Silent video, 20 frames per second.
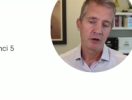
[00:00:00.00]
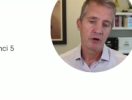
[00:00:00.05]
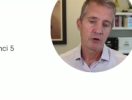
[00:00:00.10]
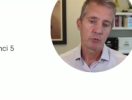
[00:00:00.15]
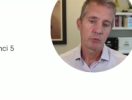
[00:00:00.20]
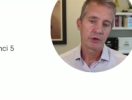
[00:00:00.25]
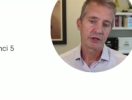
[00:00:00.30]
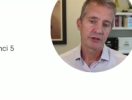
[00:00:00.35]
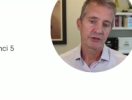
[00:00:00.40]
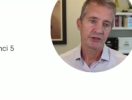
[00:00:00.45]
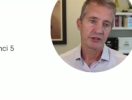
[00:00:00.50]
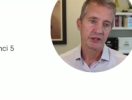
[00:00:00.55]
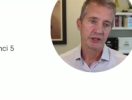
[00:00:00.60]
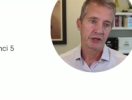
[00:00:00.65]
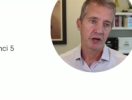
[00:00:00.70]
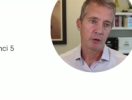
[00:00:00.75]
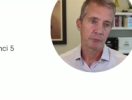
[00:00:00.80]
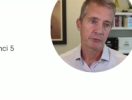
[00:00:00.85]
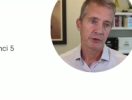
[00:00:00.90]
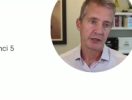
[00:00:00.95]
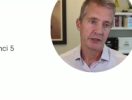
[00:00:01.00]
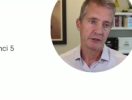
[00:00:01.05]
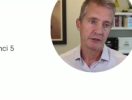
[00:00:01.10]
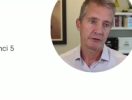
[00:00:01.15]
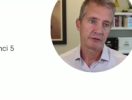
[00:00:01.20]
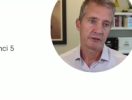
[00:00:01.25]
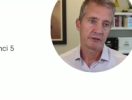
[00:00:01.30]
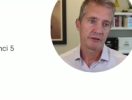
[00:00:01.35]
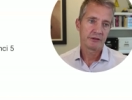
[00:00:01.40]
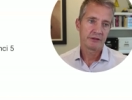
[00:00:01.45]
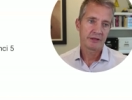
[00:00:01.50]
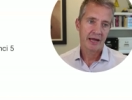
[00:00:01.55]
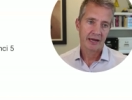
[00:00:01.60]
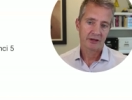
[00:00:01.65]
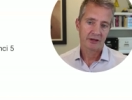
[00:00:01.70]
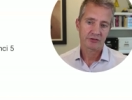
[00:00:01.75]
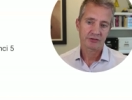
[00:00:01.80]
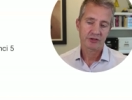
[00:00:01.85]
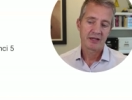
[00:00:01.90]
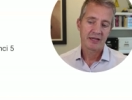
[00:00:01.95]
We're going to see an update
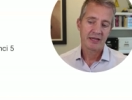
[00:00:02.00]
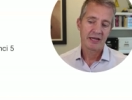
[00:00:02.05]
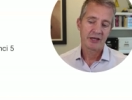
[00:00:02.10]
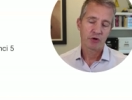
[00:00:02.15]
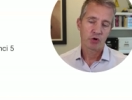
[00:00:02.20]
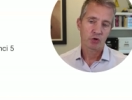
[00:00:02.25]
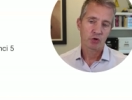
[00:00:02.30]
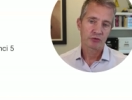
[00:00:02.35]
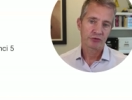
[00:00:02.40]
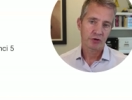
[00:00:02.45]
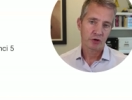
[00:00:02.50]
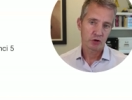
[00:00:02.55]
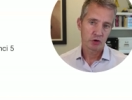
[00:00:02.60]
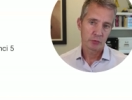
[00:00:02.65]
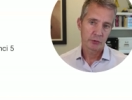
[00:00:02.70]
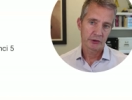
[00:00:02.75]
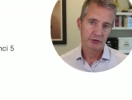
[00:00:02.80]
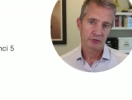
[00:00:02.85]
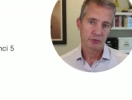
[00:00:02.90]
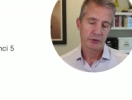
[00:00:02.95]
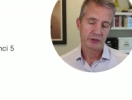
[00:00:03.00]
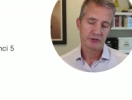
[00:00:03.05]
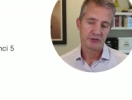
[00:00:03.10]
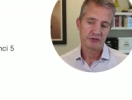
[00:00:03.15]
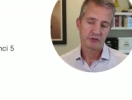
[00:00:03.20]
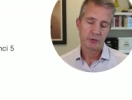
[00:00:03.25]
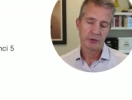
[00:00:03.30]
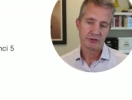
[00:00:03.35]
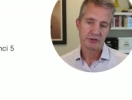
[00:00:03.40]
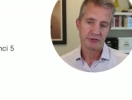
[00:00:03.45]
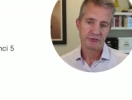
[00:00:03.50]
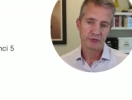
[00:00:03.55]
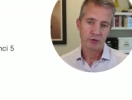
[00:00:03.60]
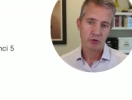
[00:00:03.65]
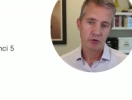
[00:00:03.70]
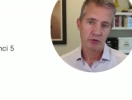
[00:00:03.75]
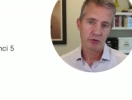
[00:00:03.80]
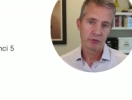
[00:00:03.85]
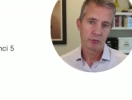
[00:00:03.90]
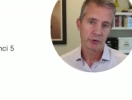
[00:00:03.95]
next in October
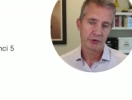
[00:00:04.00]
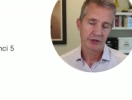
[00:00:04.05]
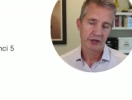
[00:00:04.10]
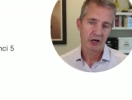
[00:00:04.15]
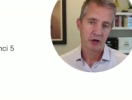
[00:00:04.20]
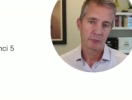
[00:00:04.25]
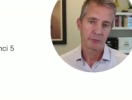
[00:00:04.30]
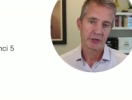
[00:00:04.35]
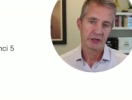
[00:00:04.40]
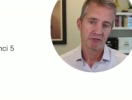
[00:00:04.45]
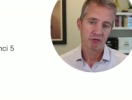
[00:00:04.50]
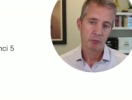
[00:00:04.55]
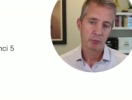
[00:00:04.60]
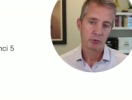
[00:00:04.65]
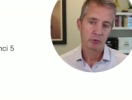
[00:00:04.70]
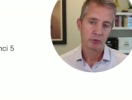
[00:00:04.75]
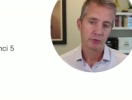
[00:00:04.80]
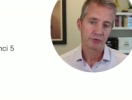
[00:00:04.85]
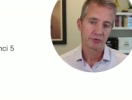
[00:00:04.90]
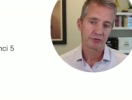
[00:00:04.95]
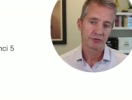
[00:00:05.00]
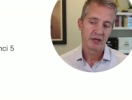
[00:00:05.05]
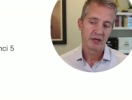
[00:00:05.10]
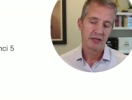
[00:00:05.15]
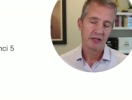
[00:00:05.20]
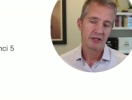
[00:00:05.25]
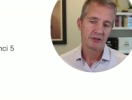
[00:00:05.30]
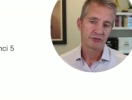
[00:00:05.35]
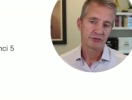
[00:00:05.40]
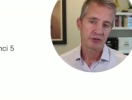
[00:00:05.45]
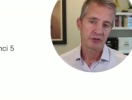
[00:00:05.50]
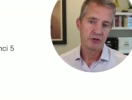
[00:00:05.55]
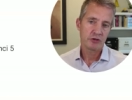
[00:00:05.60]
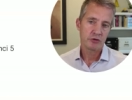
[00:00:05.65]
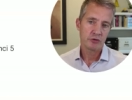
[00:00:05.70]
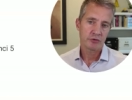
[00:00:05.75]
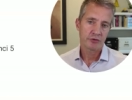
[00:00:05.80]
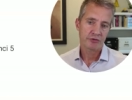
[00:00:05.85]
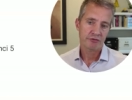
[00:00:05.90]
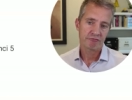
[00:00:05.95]
2024 when the company reports its
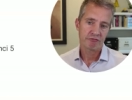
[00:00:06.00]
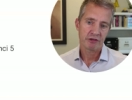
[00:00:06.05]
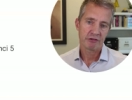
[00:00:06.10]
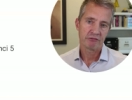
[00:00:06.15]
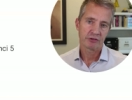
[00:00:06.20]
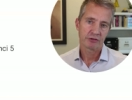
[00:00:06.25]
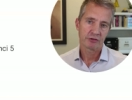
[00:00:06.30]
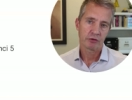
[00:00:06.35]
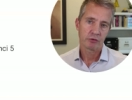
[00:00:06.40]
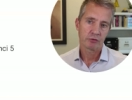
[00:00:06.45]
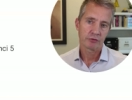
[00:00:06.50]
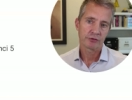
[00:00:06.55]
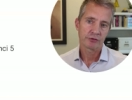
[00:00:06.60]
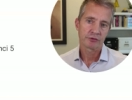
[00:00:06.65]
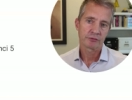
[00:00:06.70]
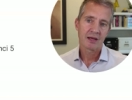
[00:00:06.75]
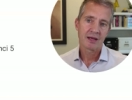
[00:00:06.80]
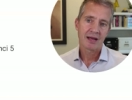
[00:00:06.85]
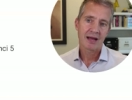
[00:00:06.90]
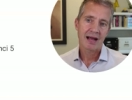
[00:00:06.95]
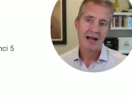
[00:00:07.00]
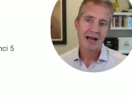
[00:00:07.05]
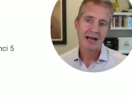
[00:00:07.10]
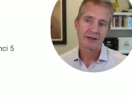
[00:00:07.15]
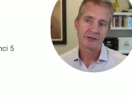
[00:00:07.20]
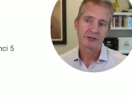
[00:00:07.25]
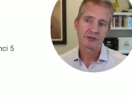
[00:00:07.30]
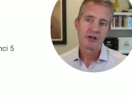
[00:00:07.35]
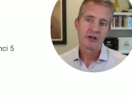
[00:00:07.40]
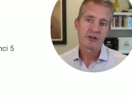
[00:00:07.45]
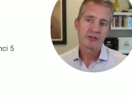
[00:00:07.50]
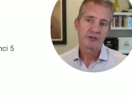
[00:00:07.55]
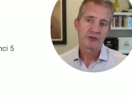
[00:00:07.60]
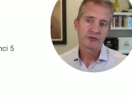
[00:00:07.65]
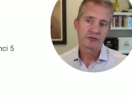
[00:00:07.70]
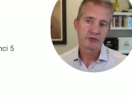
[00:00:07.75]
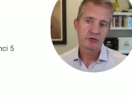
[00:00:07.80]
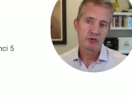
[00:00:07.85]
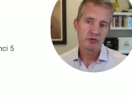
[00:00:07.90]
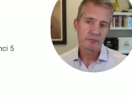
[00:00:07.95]
Q3 results. And the
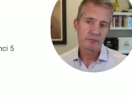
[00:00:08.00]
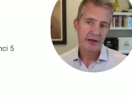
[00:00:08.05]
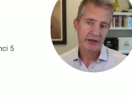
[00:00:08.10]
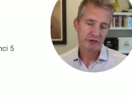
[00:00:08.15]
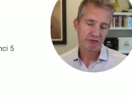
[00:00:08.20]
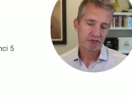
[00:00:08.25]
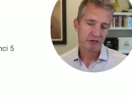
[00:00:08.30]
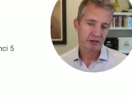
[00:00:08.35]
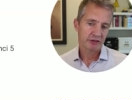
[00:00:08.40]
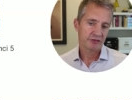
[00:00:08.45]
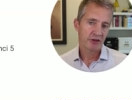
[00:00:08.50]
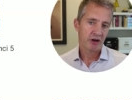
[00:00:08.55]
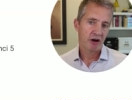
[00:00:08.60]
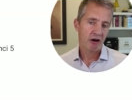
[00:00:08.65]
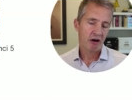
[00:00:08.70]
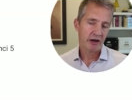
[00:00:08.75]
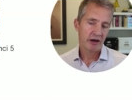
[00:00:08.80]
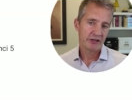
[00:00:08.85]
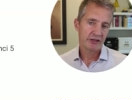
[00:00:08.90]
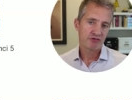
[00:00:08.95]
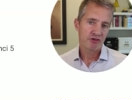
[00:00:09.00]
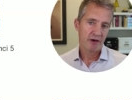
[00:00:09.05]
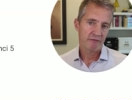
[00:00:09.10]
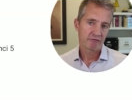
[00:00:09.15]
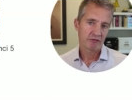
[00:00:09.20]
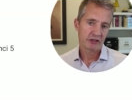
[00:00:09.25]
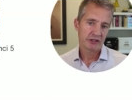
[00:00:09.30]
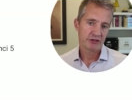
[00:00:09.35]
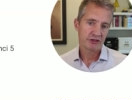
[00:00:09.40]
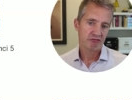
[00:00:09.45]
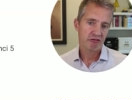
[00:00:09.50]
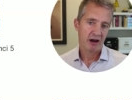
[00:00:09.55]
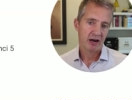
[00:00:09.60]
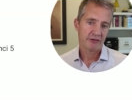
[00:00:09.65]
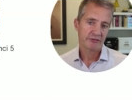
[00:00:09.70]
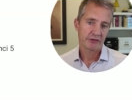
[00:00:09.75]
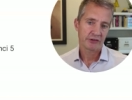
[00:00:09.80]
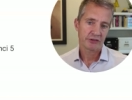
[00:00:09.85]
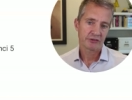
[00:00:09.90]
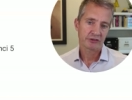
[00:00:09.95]
two metrics that I generally track
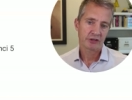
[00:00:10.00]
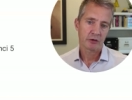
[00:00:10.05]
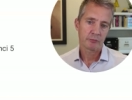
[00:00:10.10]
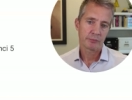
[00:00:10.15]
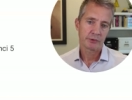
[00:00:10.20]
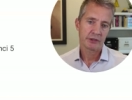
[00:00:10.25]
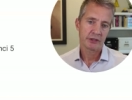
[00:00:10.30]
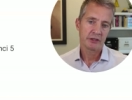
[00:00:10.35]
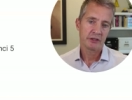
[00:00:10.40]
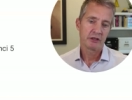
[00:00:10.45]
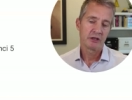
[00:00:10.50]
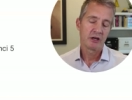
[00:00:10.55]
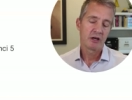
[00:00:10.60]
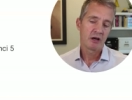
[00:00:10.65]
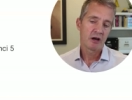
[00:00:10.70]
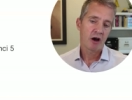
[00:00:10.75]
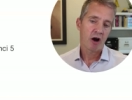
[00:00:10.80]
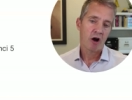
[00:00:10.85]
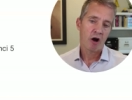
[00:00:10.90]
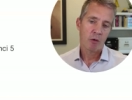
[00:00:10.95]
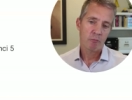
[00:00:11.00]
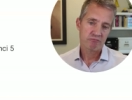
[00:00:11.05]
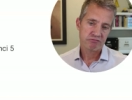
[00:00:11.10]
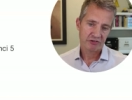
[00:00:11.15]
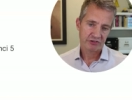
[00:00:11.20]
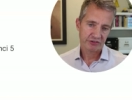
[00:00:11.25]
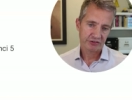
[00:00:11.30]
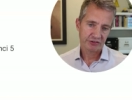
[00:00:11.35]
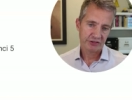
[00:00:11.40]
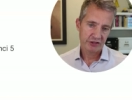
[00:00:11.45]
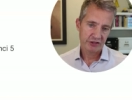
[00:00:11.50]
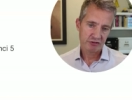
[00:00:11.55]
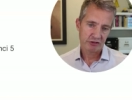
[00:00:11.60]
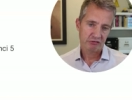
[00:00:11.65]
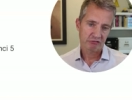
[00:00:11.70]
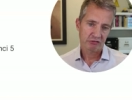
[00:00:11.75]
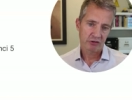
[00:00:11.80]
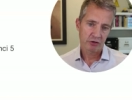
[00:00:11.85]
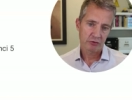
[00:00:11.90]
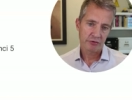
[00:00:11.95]
for this company are procedure
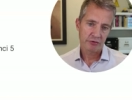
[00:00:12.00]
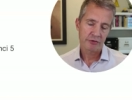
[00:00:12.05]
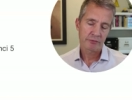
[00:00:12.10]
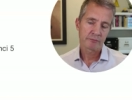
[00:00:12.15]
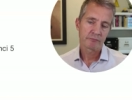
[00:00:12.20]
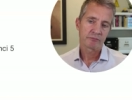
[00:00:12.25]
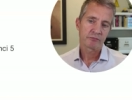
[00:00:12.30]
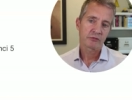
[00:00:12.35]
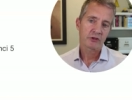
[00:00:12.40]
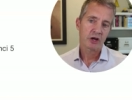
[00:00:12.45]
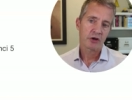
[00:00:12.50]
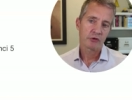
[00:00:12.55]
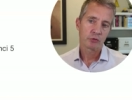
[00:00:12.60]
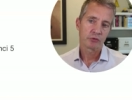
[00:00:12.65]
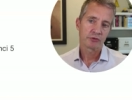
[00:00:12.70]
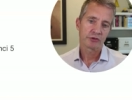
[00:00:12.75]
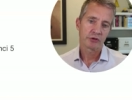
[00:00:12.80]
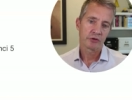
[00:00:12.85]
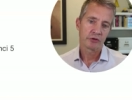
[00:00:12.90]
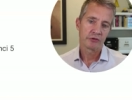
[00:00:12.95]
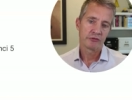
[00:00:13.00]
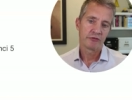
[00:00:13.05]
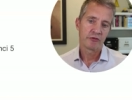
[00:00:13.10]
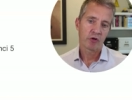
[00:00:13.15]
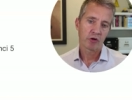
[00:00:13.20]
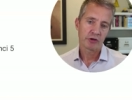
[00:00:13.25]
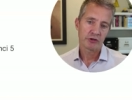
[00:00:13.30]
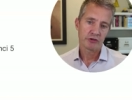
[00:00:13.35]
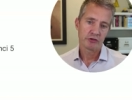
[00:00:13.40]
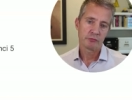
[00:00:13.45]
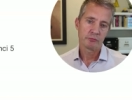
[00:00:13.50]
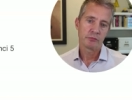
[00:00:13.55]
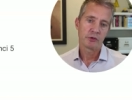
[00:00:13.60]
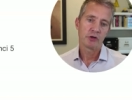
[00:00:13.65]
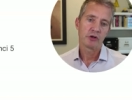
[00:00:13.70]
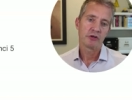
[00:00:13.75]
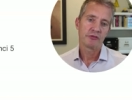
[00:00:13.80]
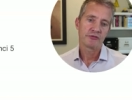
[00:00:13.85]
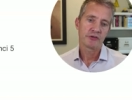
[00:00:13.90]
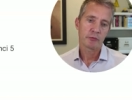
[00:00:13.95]
growth and also the volume
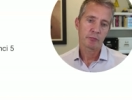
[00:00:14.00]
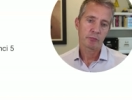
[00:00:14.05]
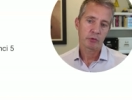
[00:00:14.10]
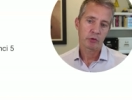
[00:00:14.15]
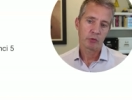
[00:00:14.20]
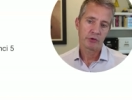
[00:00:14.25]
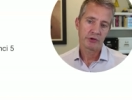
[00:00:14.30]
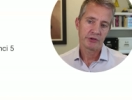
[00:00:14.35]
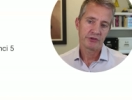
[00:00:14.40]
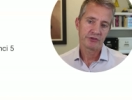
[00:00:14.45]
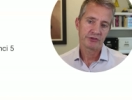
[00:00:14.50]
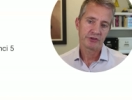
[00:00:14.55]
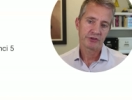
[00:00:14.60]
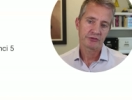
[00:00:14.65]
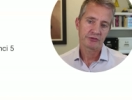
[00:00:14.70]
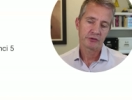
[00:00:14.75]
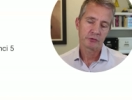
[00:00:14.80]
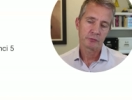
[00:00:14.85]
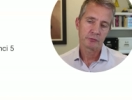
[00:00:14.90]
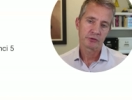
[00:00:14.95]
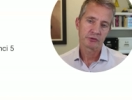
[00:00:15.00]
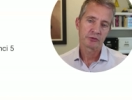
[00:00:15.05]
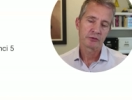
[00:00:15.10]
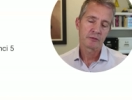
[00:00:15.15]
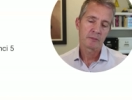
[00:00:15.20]
of deployed systems,